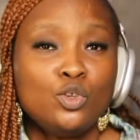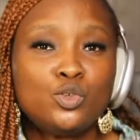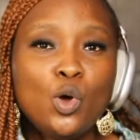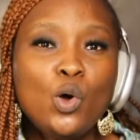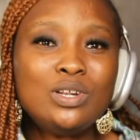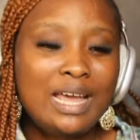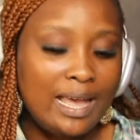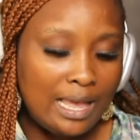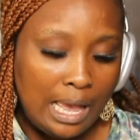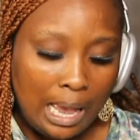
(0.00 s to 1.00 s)
So now
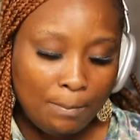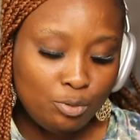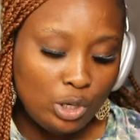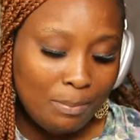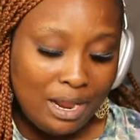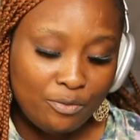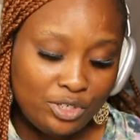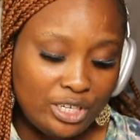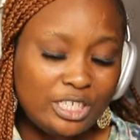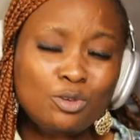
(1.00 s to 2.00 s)
I'm doing my
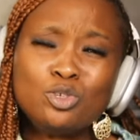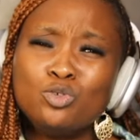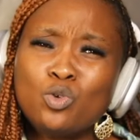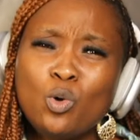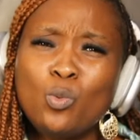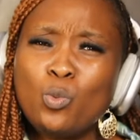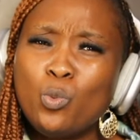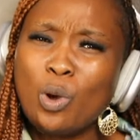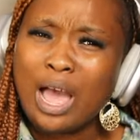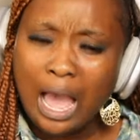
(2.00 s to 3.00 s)
research. I want to know
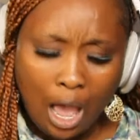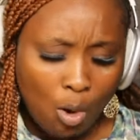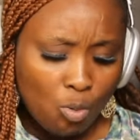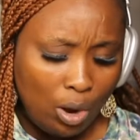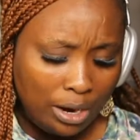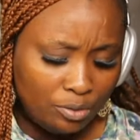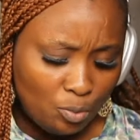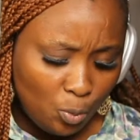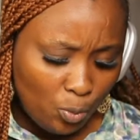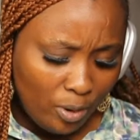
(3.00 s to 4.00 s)
how and
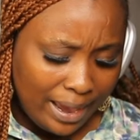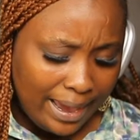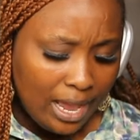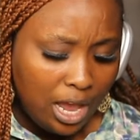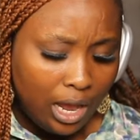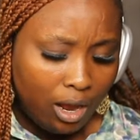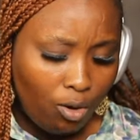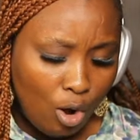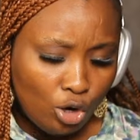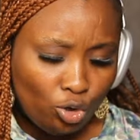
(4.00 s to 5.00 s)
where
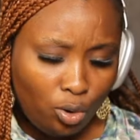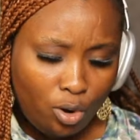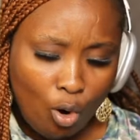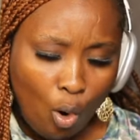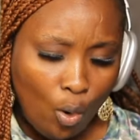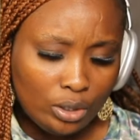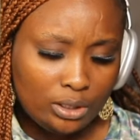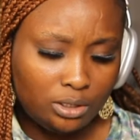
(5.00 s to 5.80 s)
God called.